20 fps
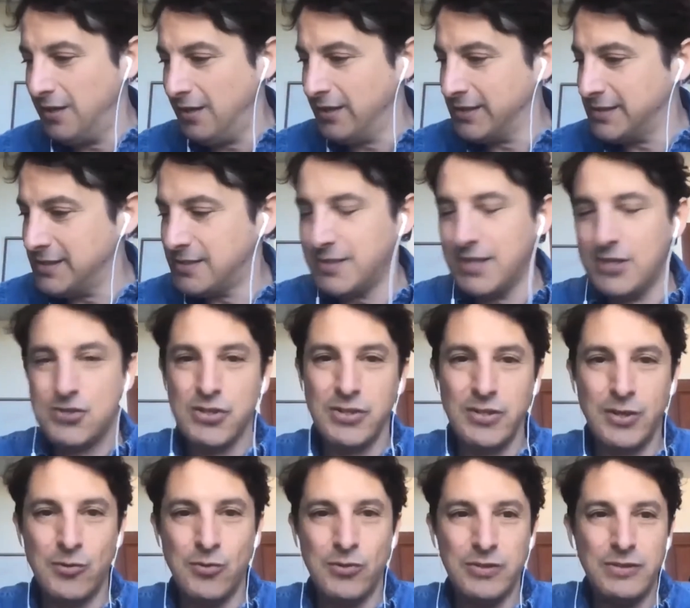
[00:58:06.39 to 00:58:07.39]
existentially
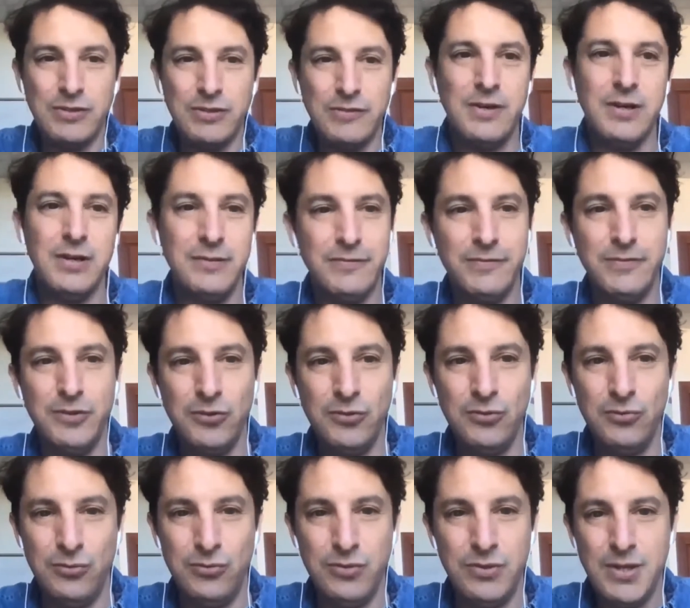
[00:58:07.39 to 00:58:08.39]
quantified
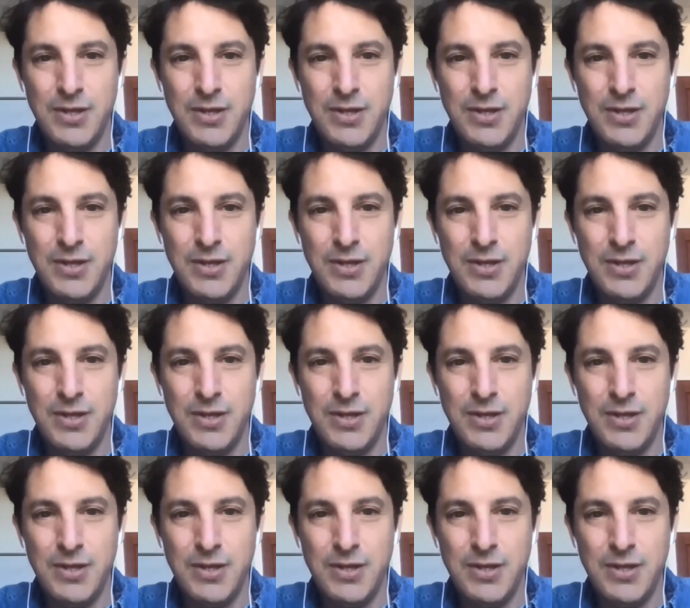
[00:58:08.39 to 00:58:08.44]
view,